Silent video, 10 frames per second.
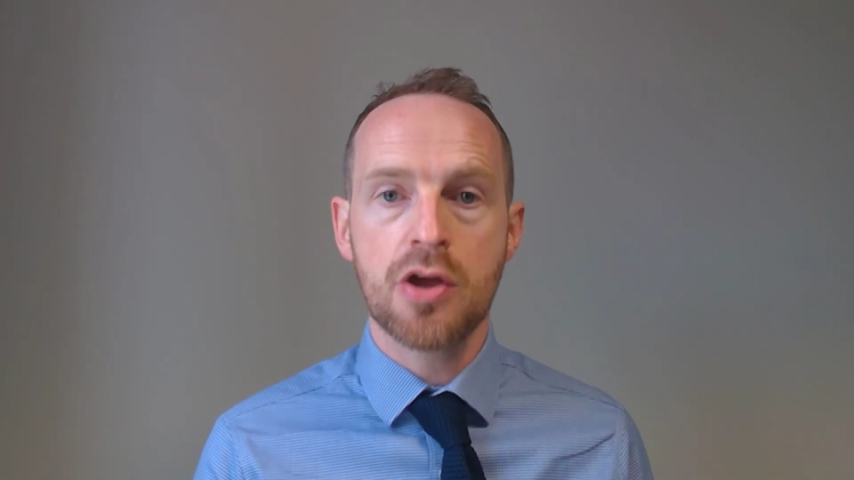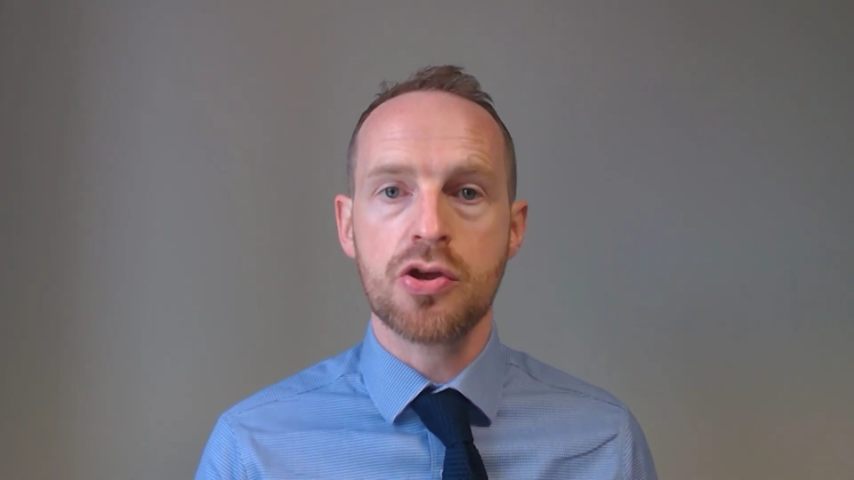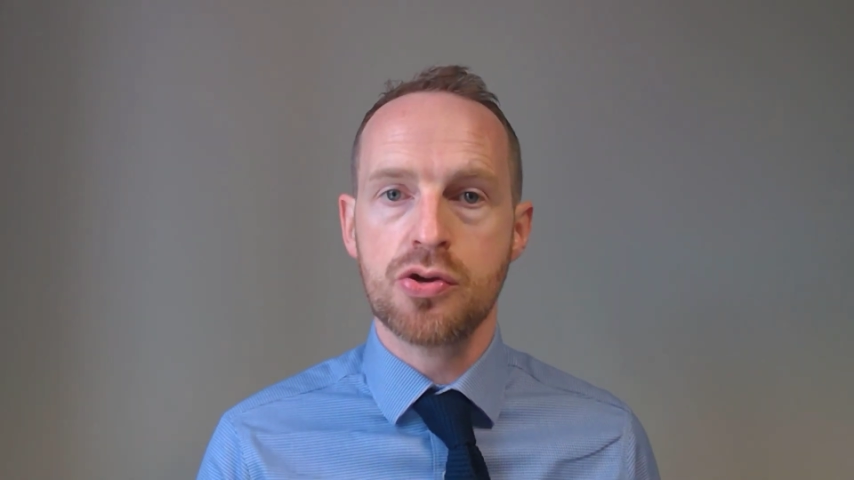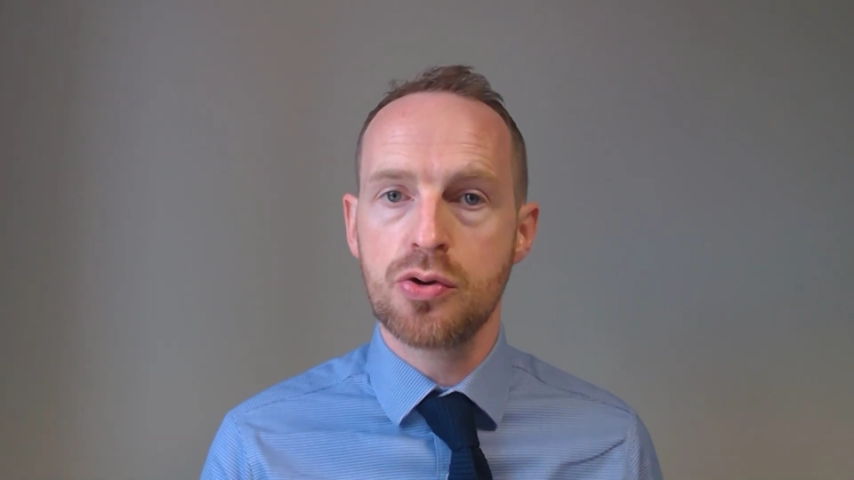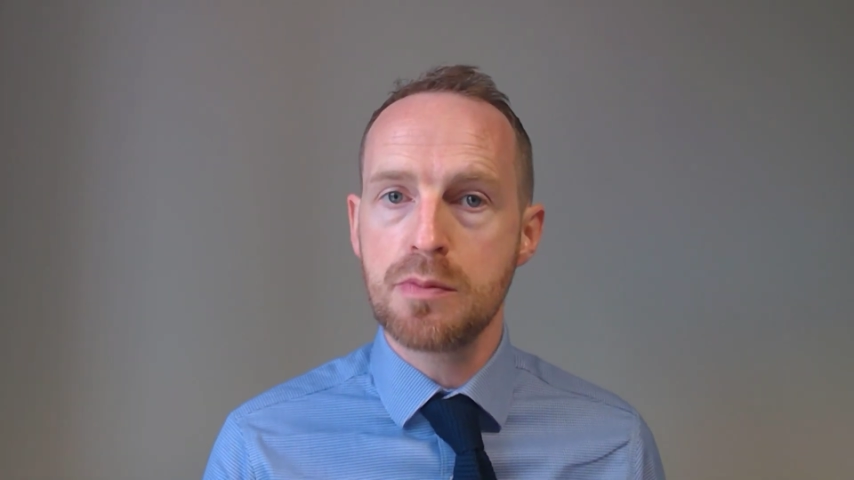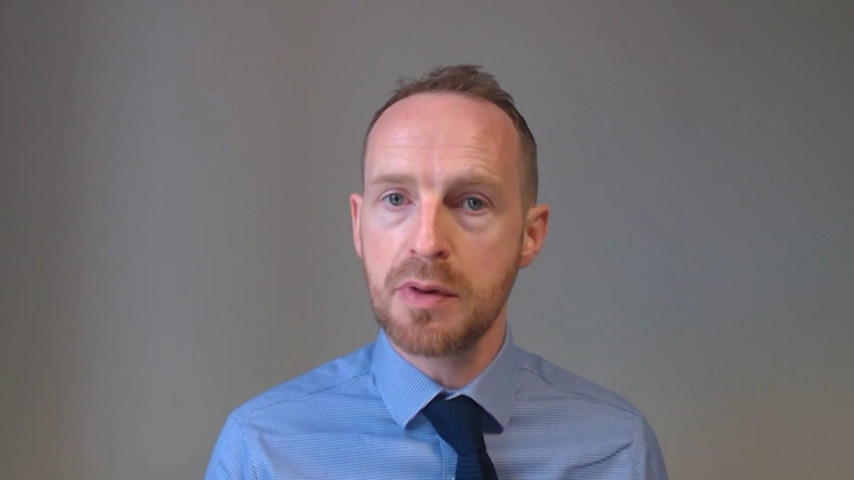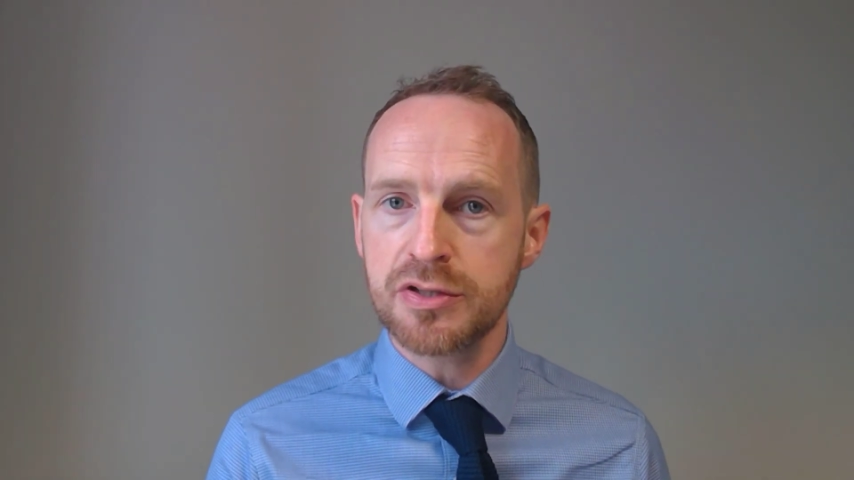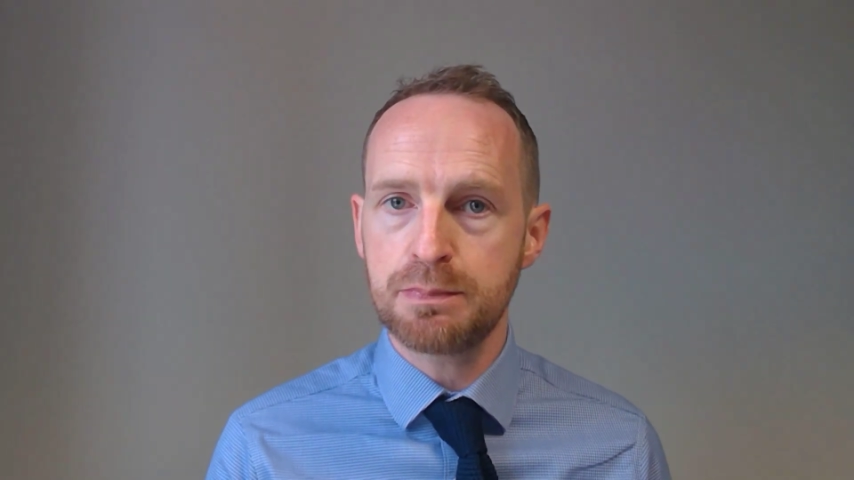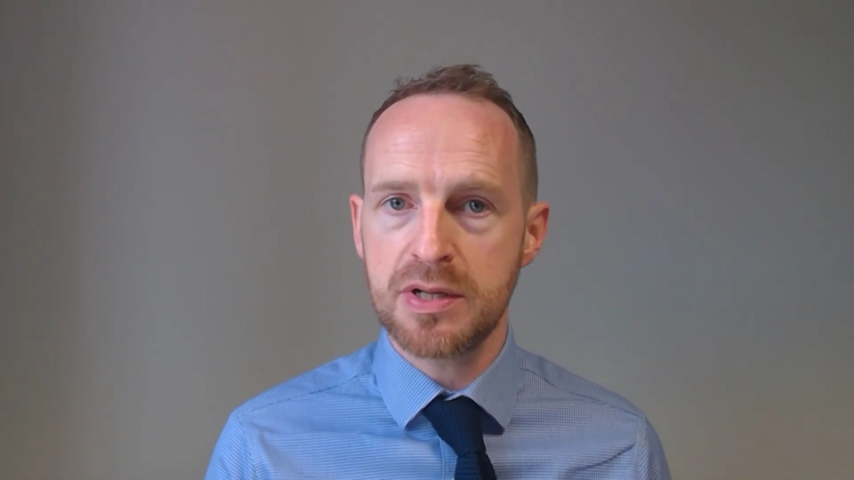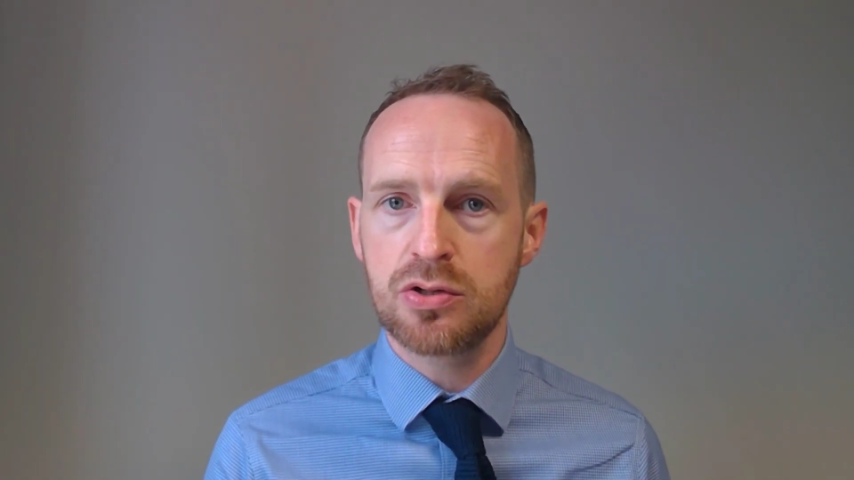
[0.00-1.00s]
You
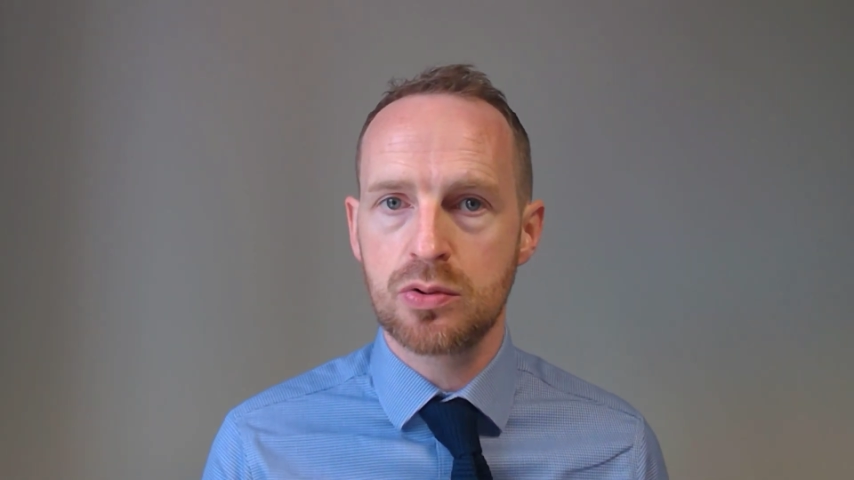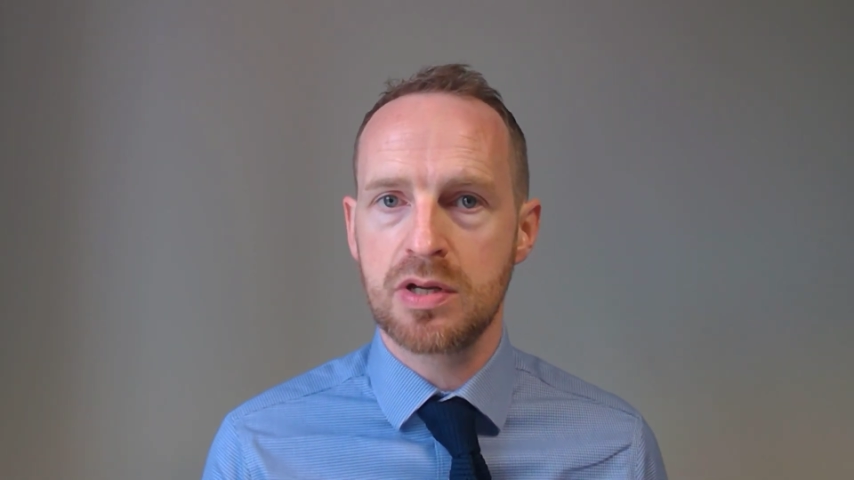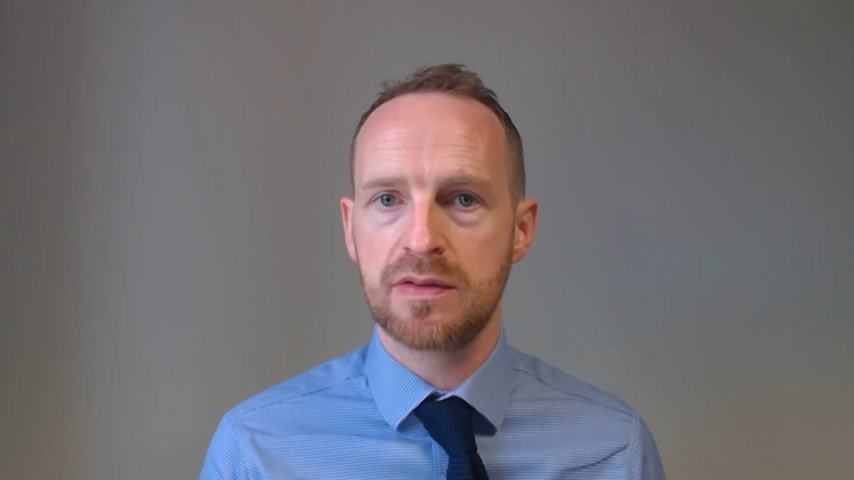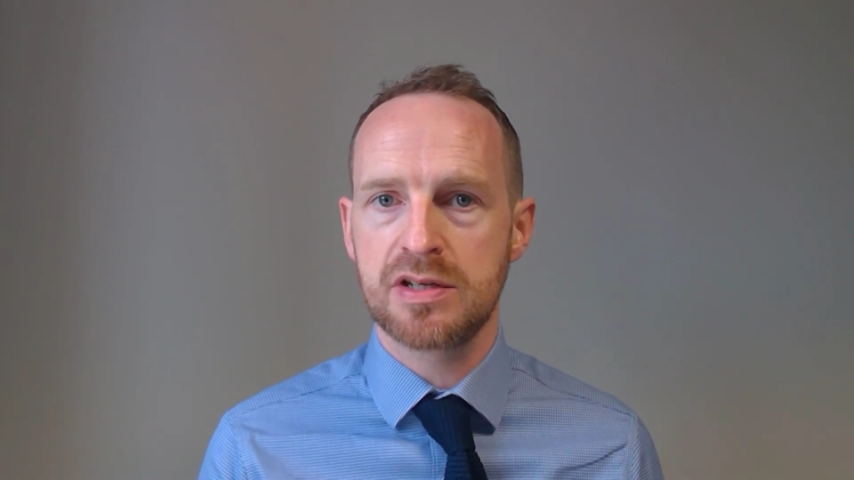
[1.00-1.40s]
must be doing